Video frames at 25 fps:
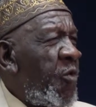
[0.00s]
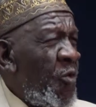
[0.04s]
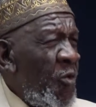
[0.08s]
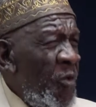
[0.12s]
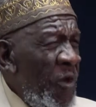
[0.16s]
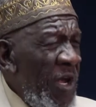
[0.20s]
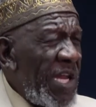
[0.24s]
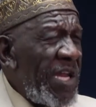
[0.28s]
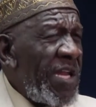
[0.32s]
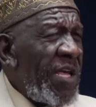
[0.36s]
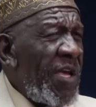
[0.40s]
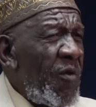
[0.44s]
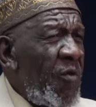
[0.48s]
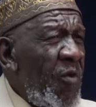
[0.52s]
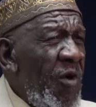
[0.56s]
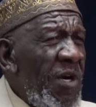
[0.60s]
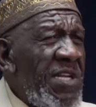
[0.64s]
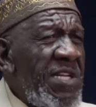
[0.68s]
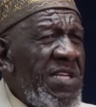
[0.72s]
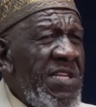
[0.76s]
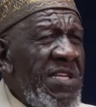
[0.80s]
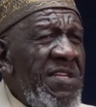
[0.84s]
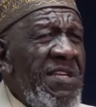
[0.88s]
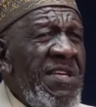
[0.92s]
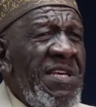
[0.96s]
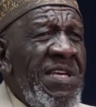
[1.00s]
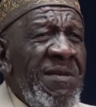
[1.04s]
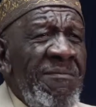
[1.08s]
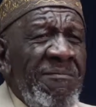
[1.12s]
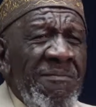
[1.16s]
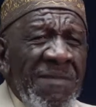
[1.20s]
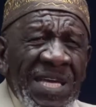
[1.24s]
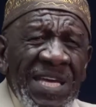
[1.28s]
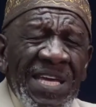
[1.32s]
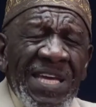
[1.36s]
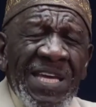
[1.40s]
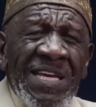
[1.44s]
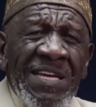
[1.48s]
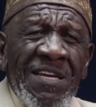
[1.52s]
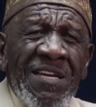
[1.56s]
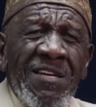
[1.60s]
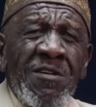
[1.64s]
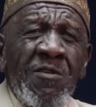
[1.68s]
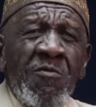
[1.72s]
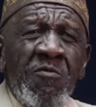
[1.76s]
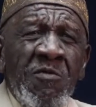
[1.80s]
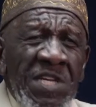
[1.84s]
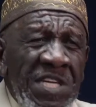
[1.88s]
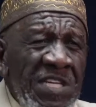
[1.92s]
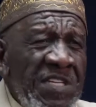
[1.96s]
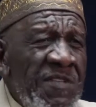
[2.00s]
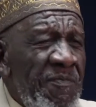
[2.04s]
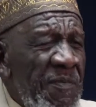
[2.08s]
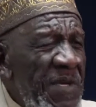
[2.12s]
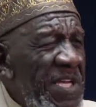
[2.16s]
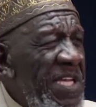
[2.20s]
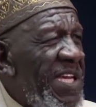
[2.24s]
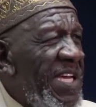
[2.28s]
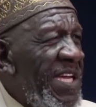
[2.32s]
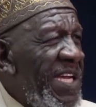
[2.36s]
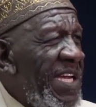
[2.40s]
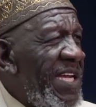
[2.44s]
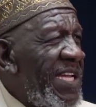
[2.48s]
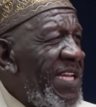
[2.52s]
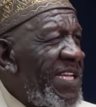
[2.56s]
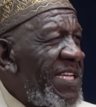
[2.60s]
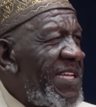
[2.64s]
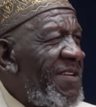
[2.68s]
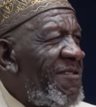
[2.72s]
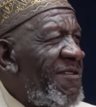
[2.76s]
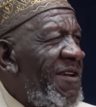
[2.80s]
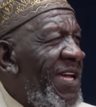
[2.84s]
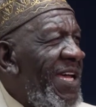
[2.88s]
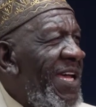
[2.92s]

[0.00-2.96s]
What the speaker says: Really, what did he mean? Because we speak English,